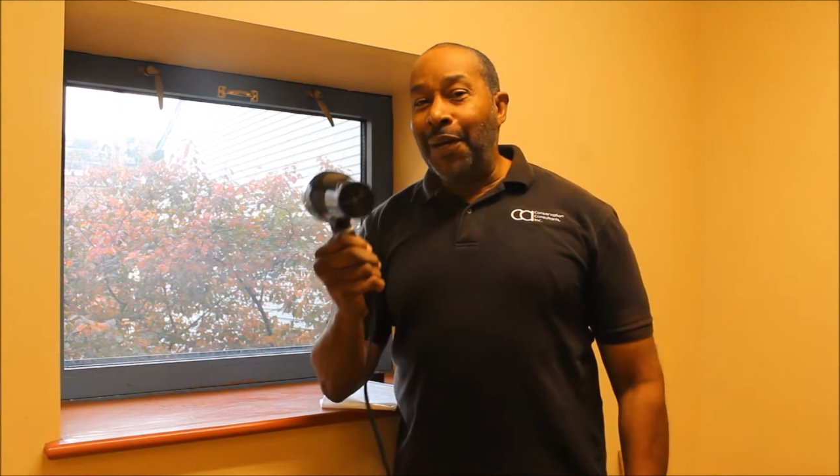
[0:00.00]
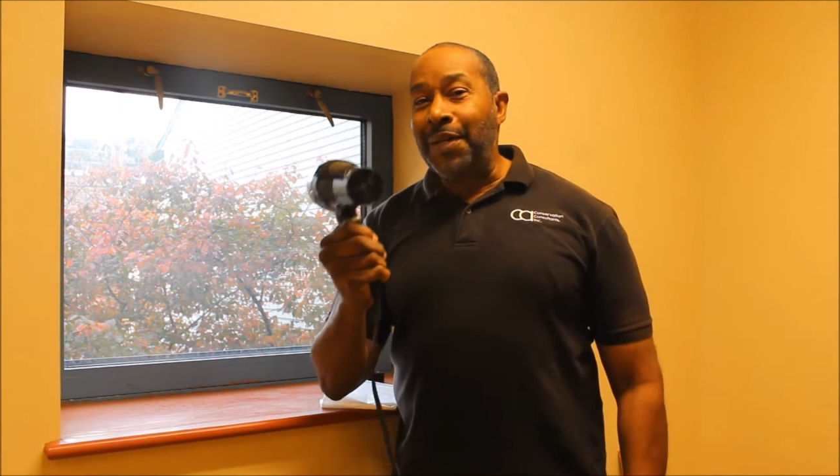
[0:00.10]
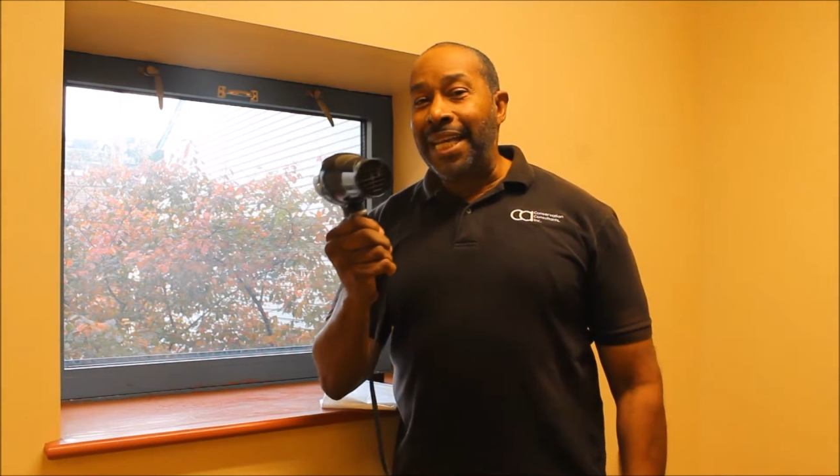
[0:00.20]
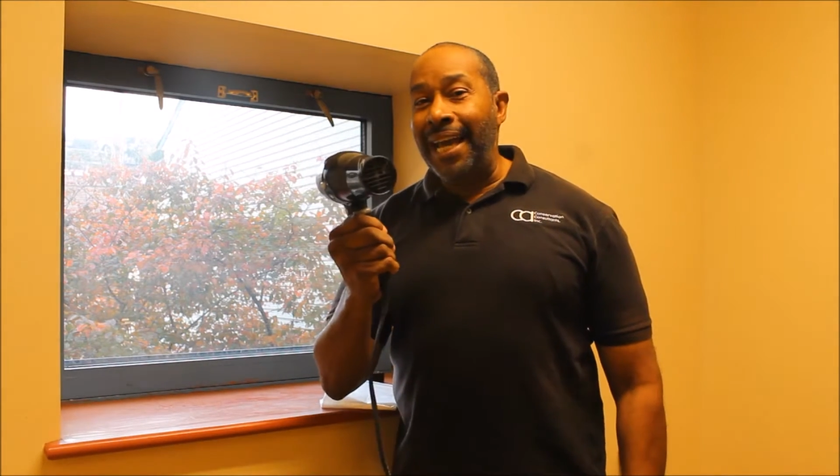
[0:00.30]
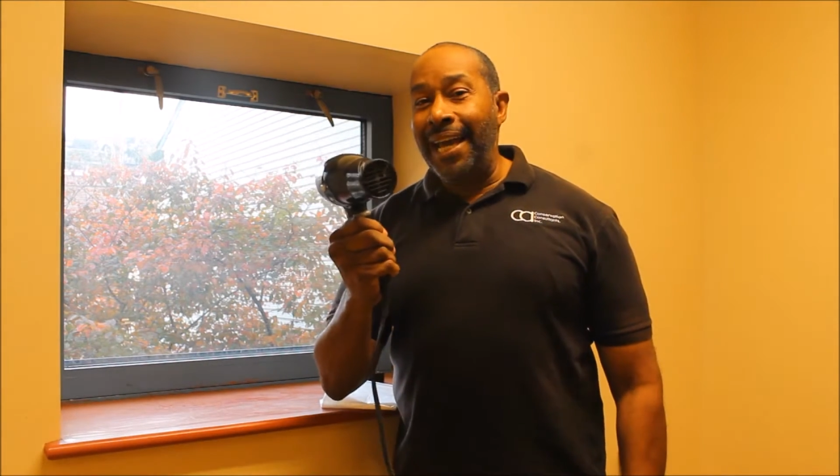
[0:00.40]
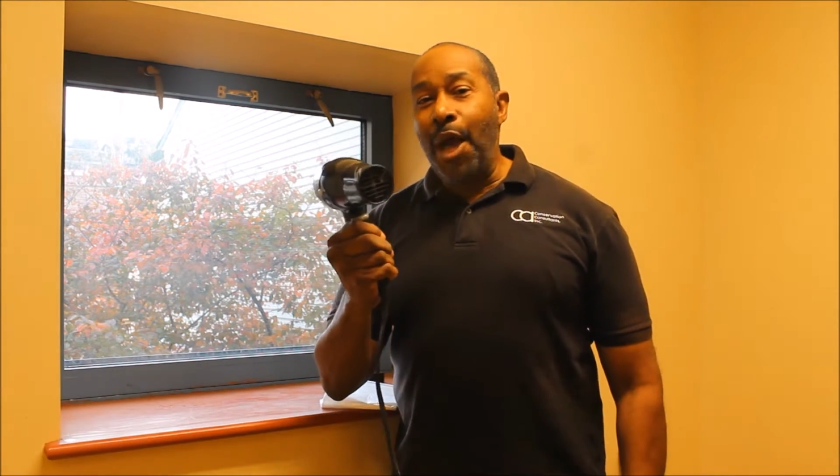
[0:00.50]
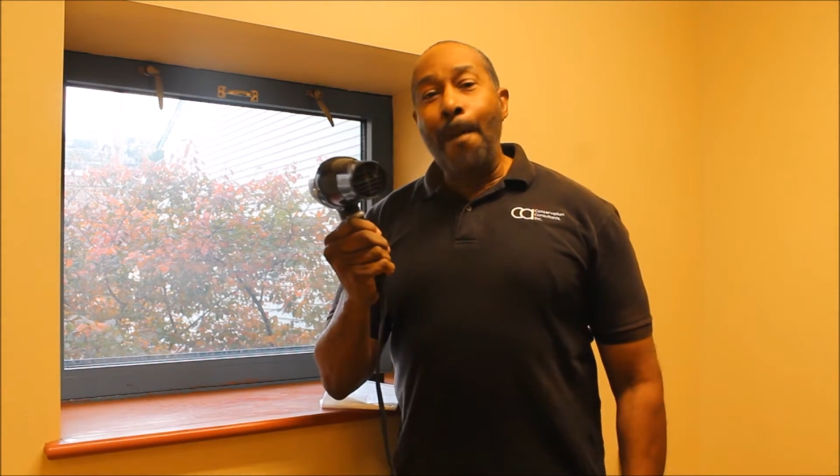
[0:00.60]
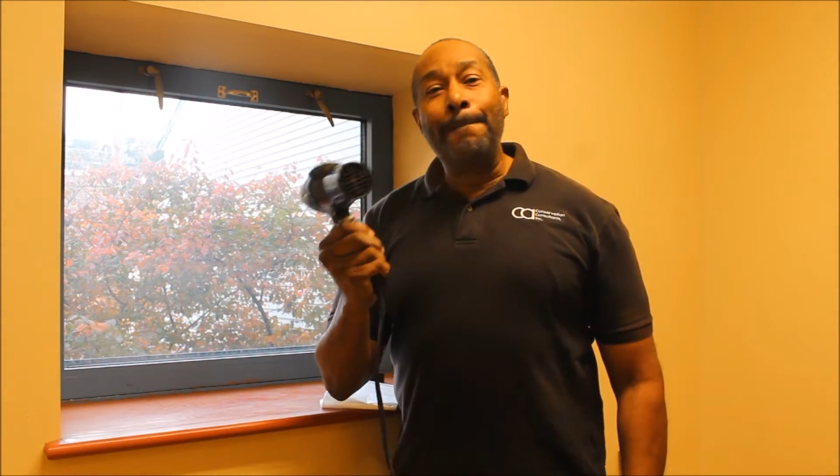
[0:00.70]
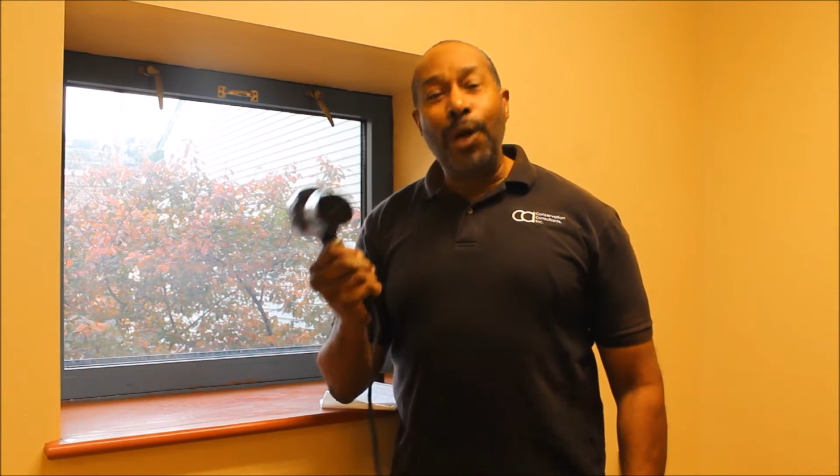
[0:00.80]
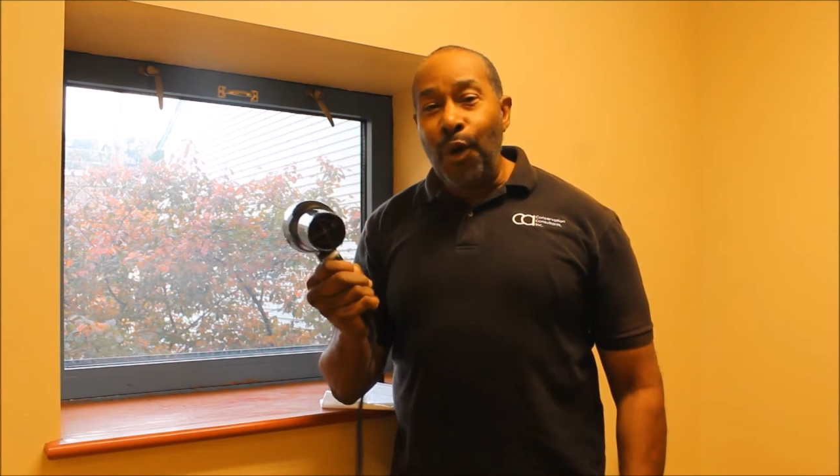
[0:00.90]

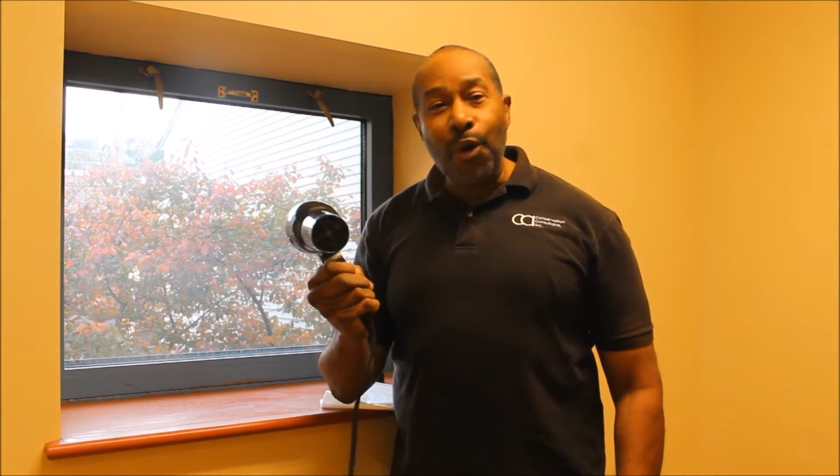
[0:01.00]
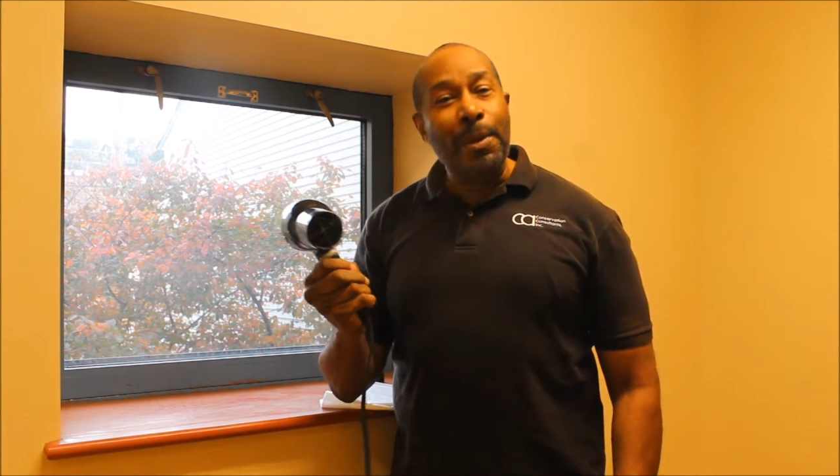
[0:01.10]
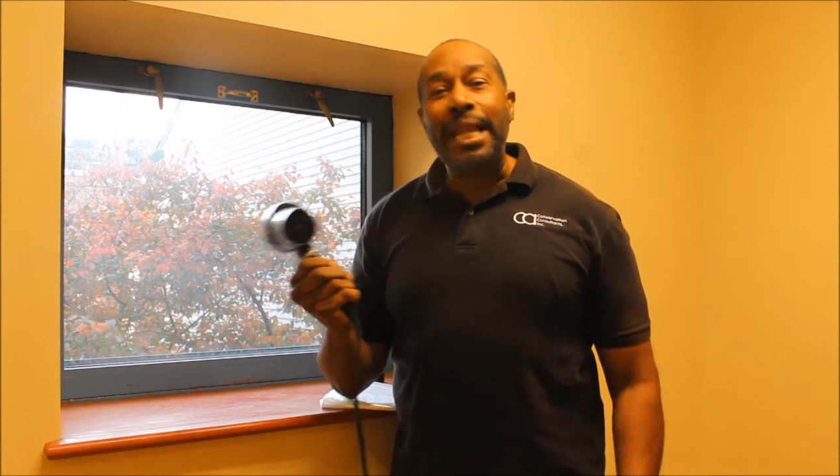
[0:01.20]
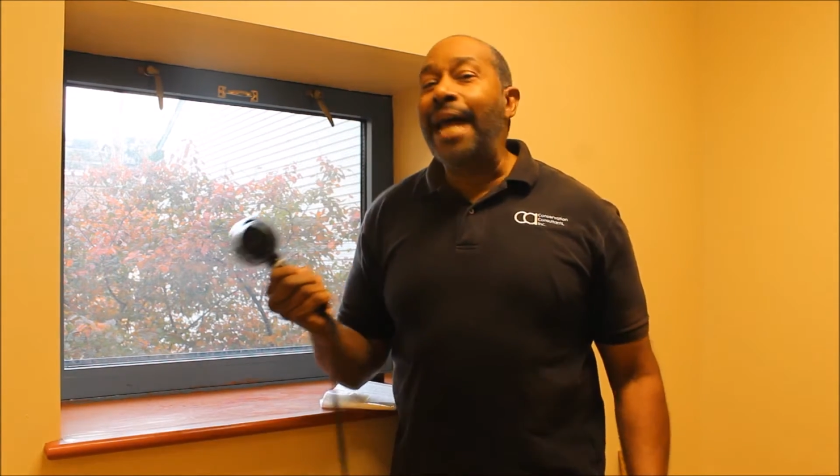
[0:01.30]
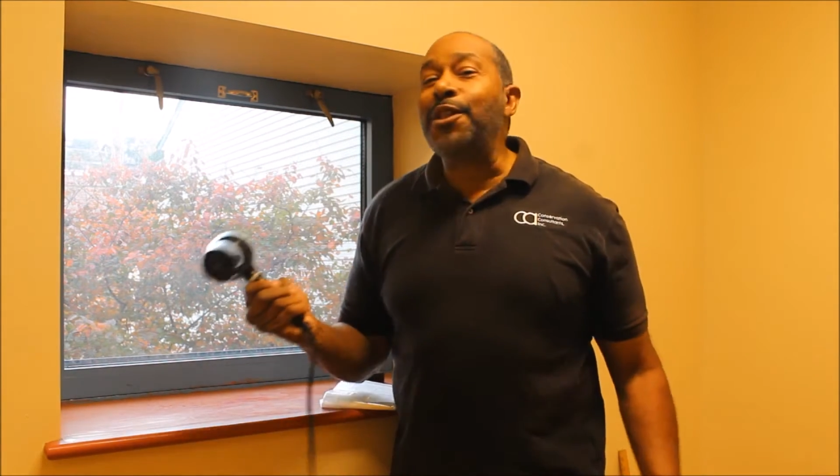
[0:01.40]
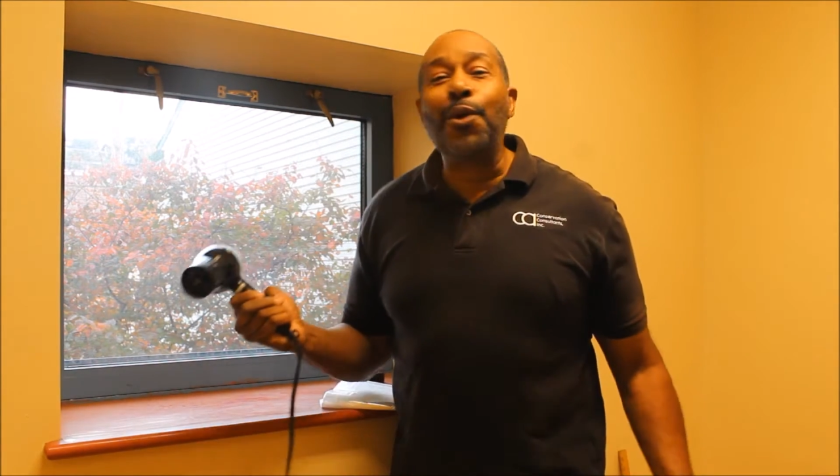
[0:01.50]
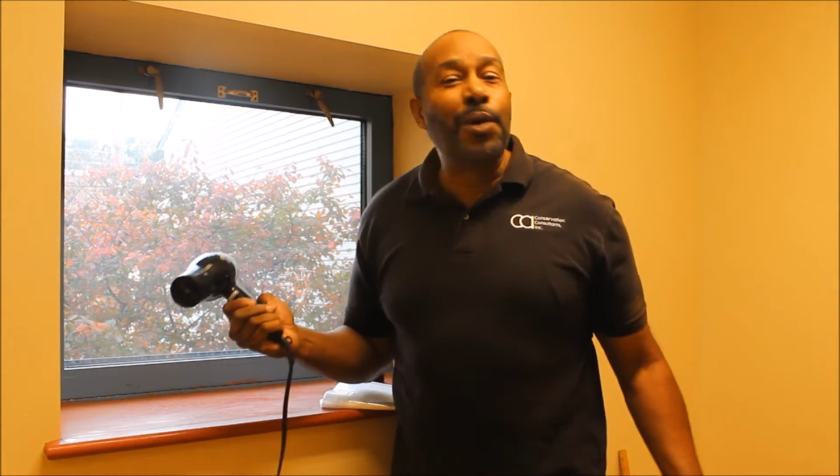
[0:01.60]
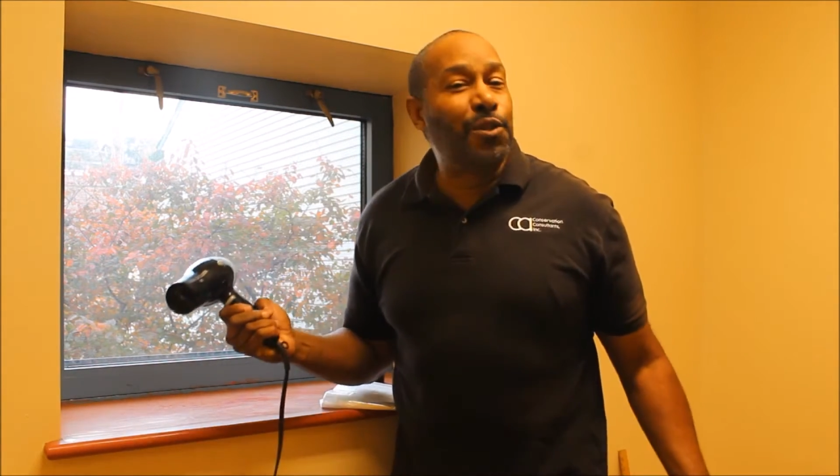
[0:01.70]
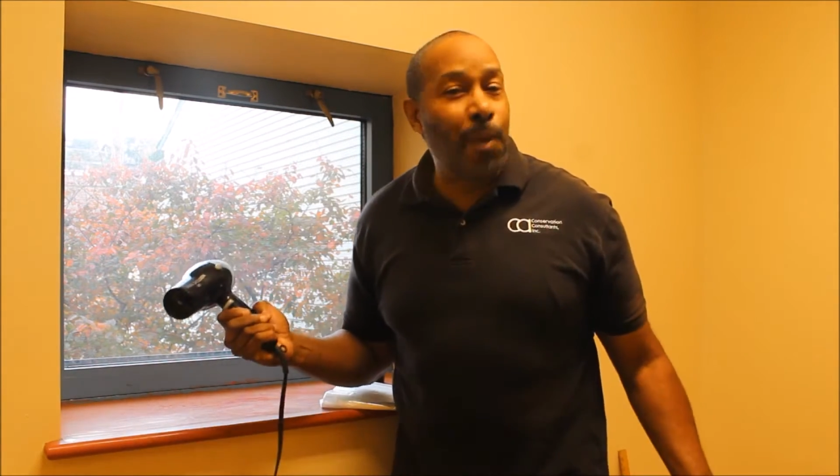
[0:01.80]
Okay? Boom! And that noise